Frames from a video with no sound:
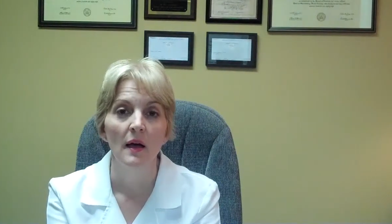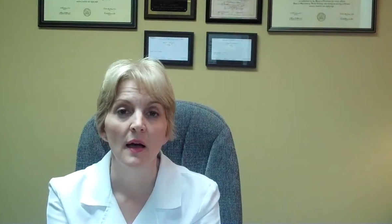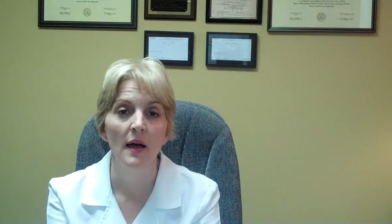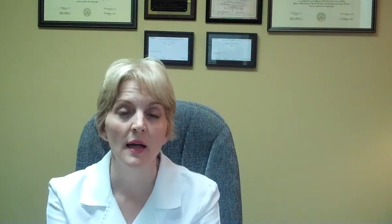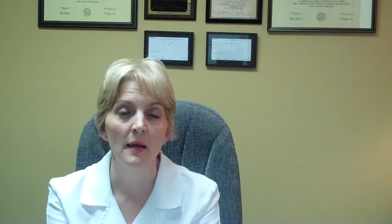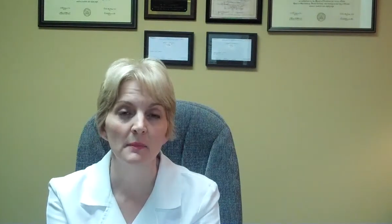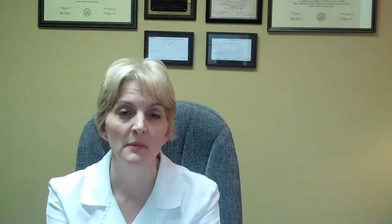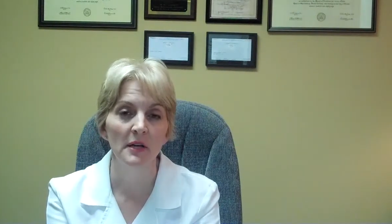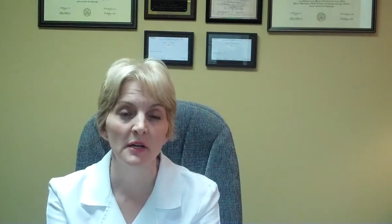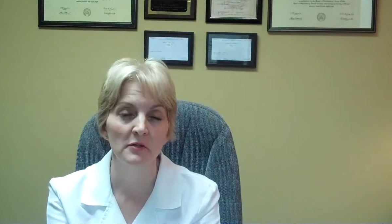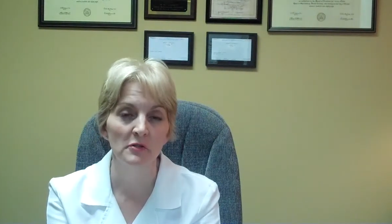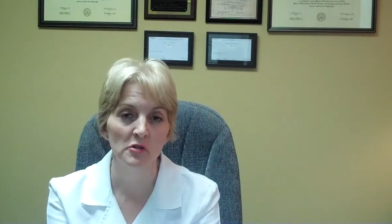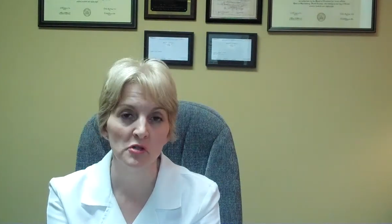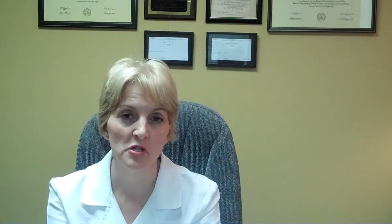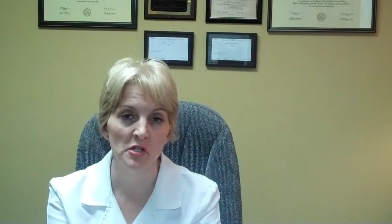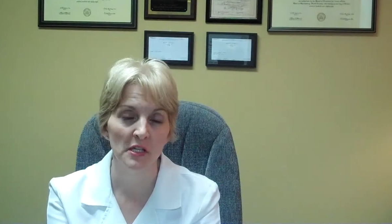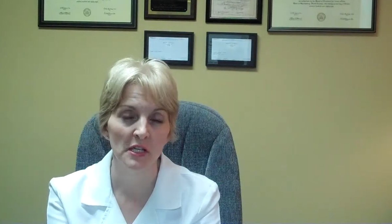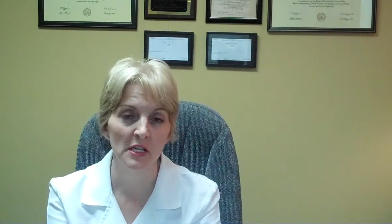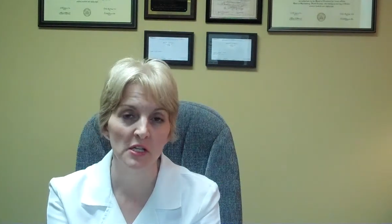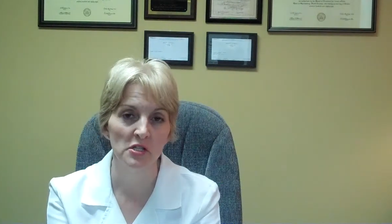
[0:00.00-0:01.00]
Hi, I'm Dr.
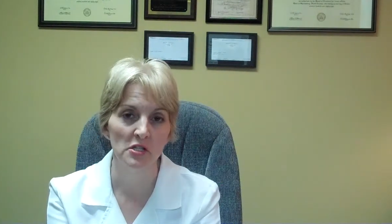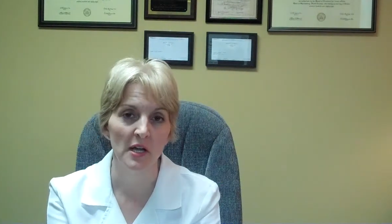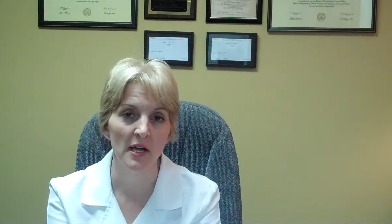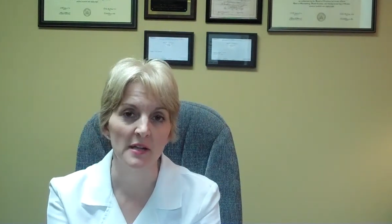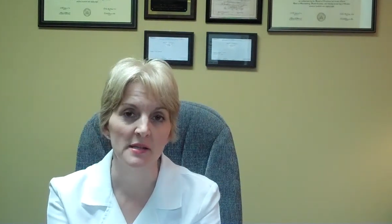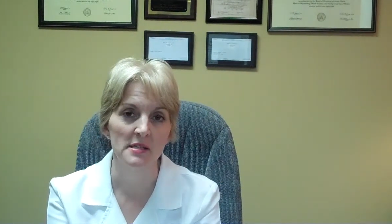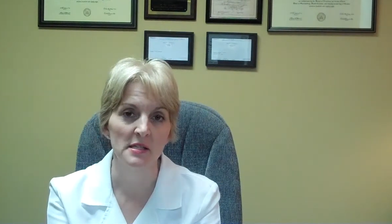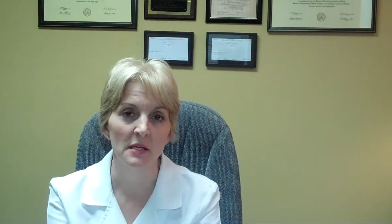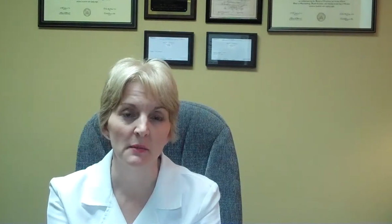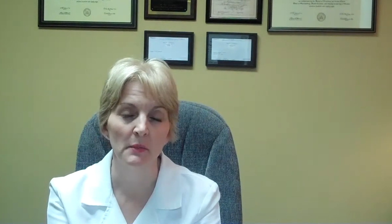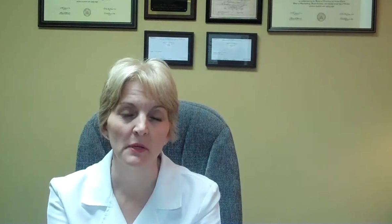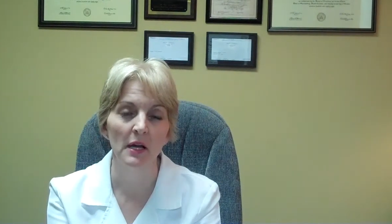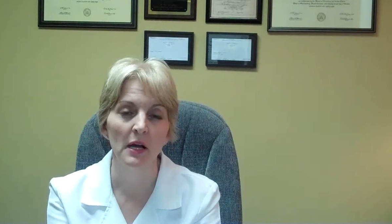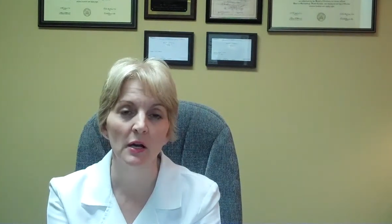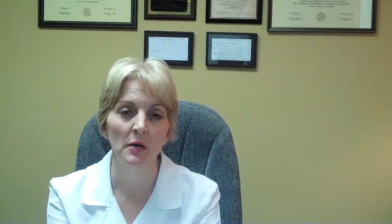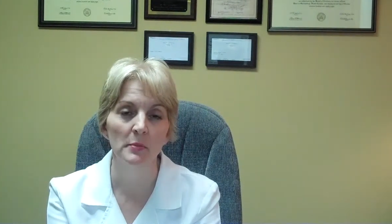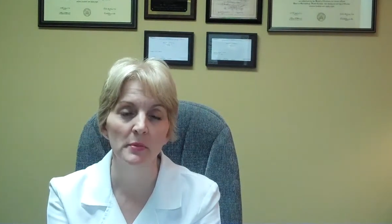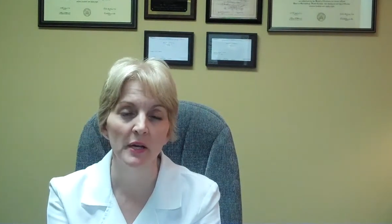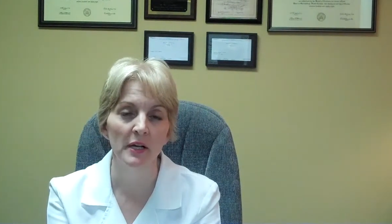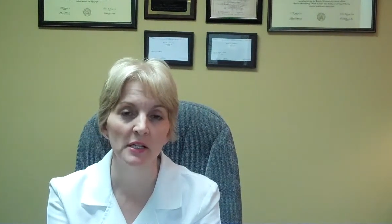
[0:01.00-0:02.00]
Janine Johnson. I'm a
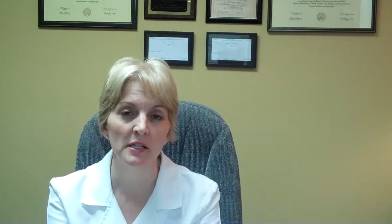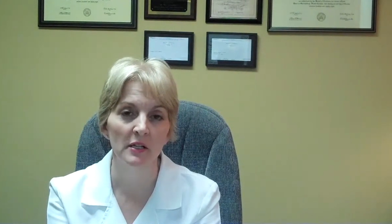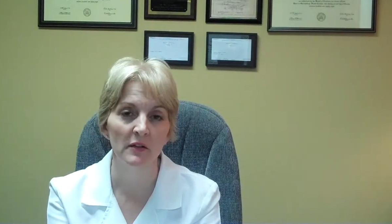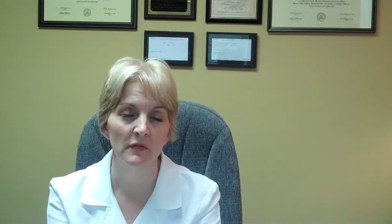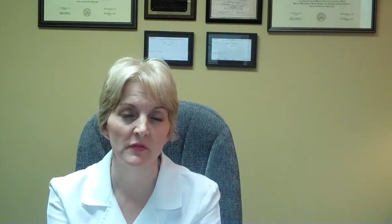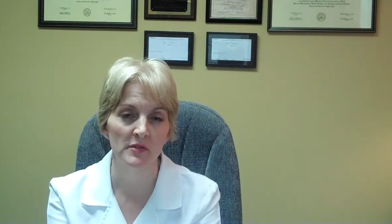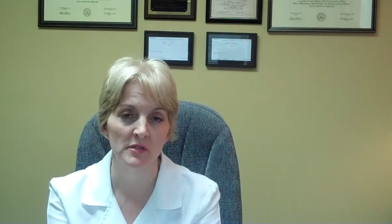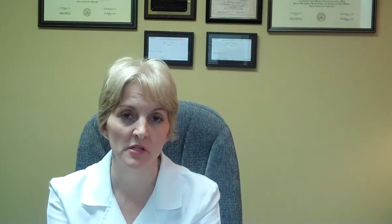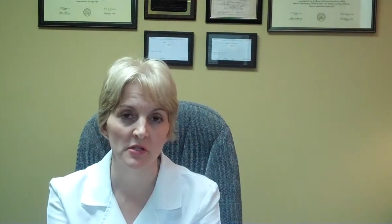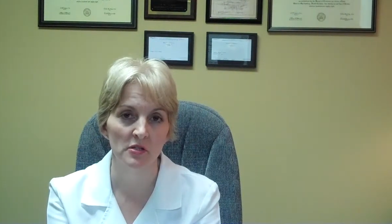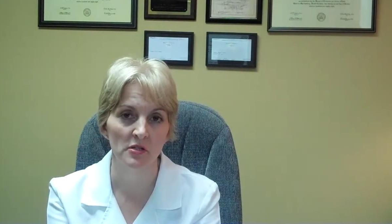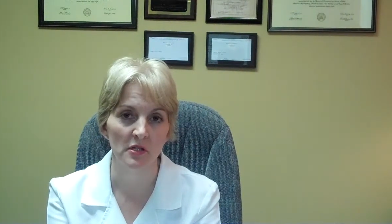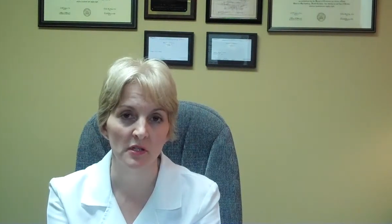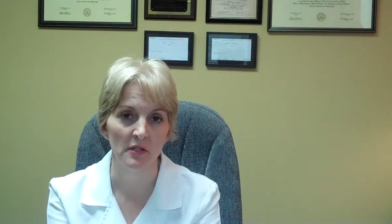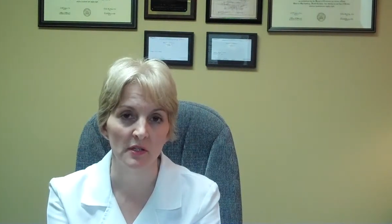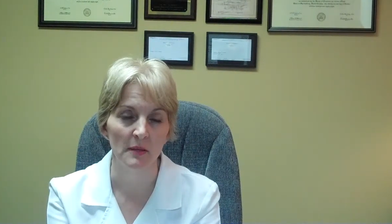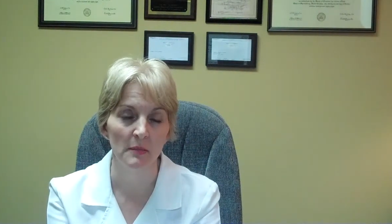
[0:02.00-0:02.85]
chiropractic physician.